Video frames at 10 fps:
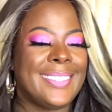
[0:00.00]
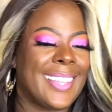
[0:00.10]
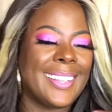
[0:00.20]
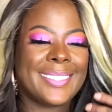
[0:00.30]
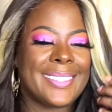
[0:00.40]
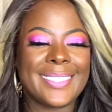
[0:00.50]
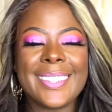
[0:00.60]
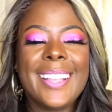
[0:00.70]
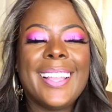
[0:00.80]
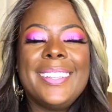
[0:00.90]

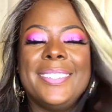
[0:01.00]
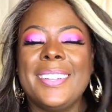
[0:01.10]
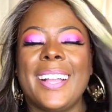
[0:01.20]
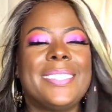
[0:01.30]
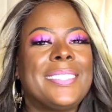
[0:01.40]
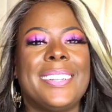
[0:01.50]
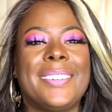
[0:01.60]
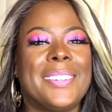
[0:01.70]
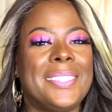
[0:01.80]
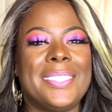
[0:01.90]
Yes. And you guys
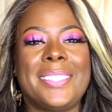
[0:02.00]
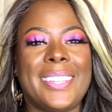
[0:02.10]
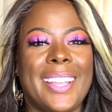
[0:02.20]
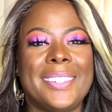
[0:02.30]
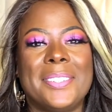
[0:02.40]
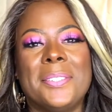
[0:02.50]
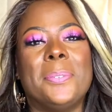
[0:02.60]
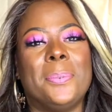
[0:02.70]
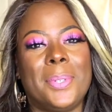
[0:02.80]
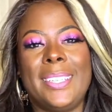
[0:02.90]
know on this
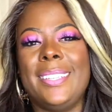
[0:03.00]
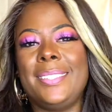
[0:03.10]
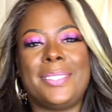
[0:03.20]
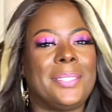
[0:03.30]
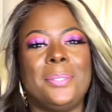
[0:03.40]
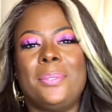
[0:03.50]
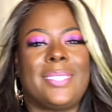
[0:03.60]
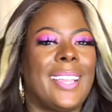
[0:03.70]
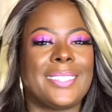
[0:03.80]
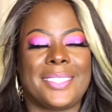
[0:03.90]
channel, we do
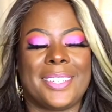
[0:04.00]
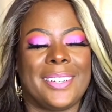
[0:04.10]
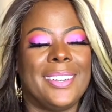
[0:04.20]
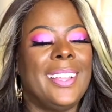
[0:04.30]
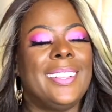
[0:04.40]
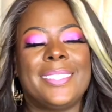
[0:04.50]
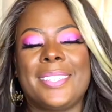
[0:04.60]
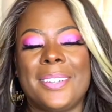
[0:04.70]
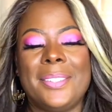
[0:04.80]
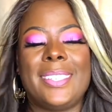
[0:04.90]
texture.
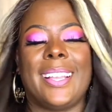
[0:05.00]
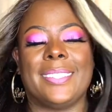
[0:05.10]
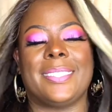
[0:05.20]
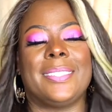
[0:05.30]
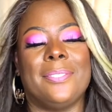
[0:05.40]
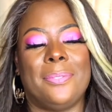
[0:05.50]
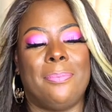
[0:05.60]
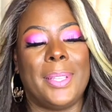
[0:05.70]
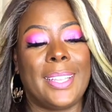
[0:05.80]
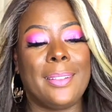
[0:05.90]
So yes,
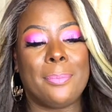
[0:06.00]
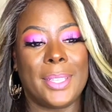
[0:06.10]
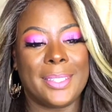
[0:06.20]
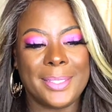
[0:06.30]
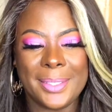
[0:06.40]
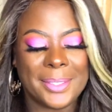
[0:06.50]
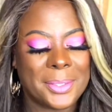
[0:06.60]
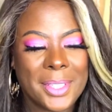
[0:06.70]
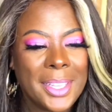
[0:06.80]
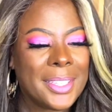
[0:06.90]
big
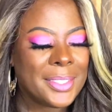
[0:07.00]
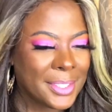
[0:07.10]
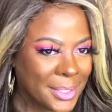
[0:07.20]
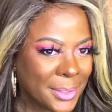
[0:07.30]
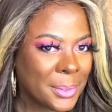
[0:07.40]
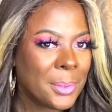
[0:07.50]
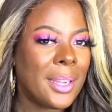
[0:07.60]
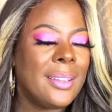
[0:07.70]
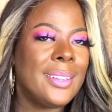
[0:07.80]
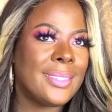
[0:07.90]
kudos
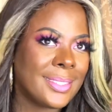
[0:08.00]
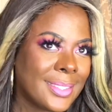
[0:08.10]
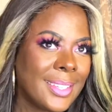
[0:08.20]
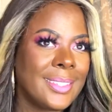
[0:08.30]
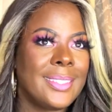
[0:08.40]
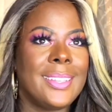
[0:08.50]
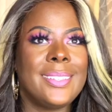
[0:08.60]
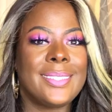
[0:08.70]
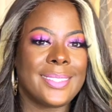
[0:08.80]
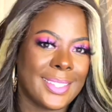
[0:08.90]
to
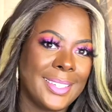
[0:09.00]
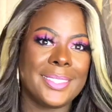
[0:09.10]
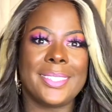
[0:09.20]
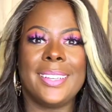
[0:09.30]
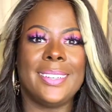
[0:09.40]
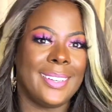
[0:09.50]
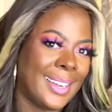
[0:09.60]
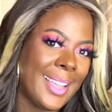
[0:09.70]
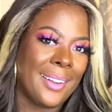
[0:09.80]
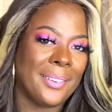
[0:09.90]

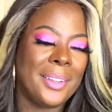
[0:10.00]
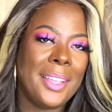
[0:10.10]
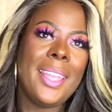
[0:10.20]
Sensationnel.